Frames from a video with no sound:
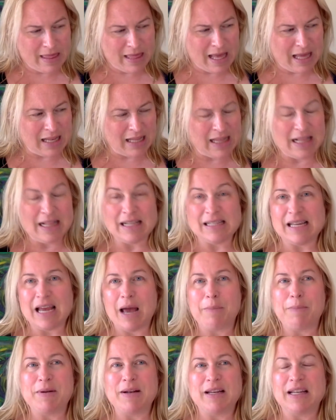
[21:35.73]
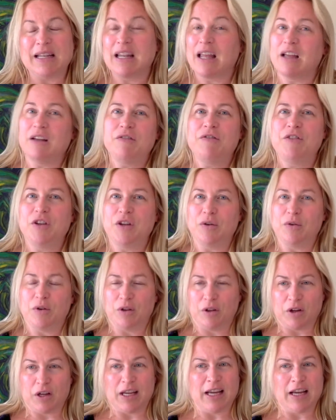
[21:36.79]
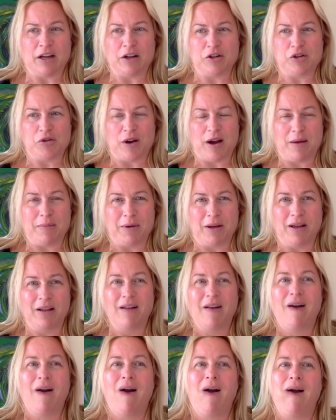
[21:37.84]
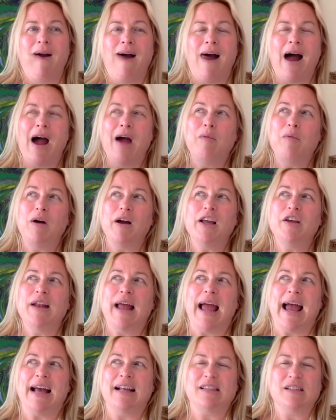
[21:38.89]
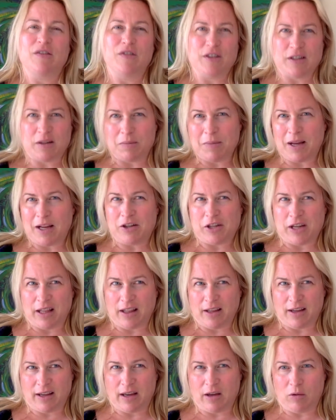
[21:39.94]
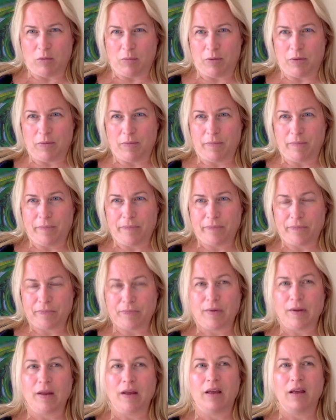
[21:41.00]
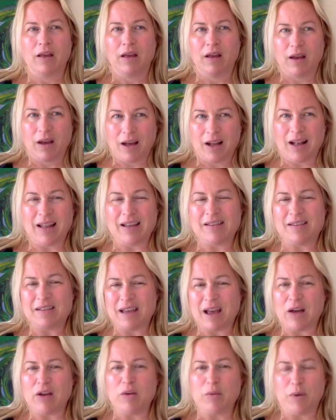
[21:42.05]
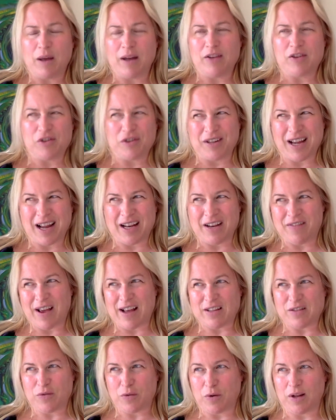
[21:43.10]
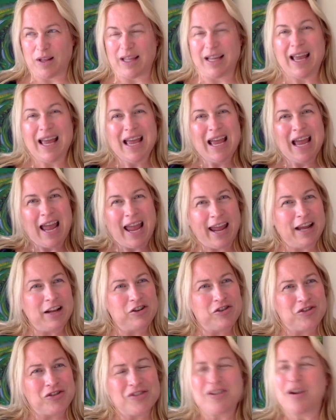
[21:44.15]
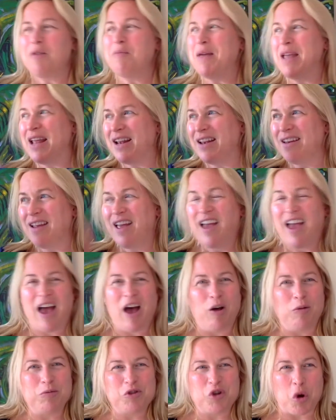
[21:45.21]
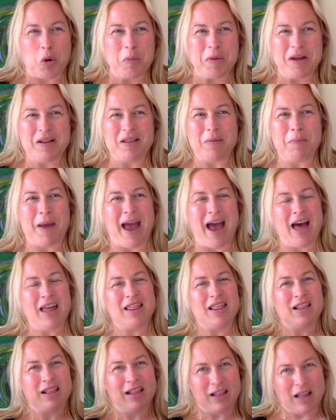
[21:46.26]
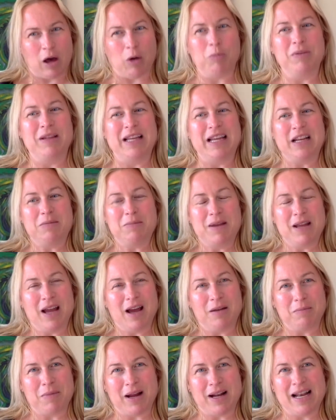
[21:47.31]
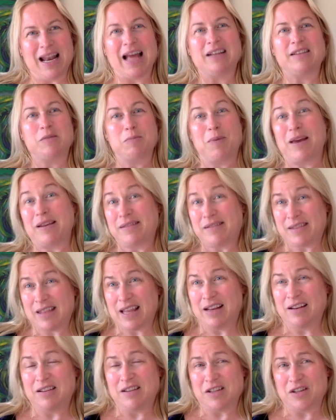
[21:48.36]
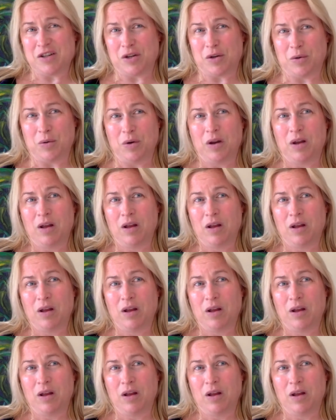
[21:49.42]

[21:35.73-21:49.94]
anything that's happened in life to you, looking at your trauma, I want you to ask for some angelic help. And this is how you want you to kind of ask for it. Like, angels, come in, help show me the path, help lead me on my next best thing to do.